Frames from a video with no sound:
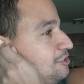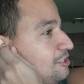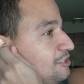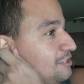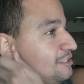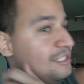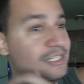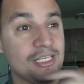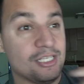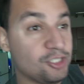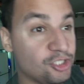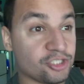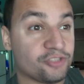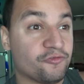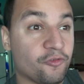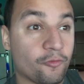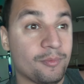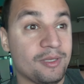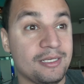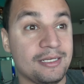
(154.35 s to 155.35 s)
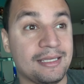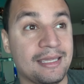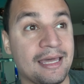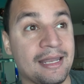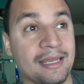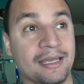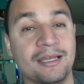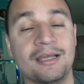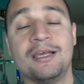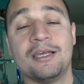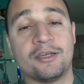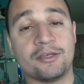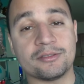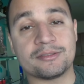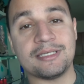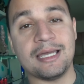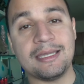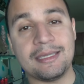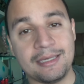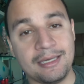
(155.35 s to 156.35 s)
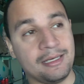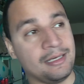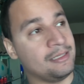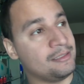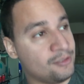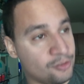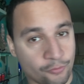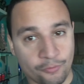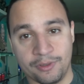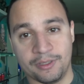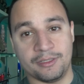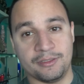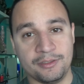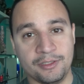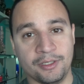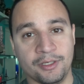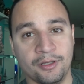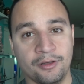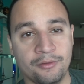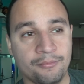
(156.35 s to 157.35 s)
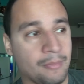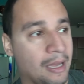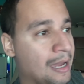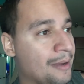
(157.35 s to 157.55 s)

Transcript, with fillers: Just for me to get it, because I get into it, you know?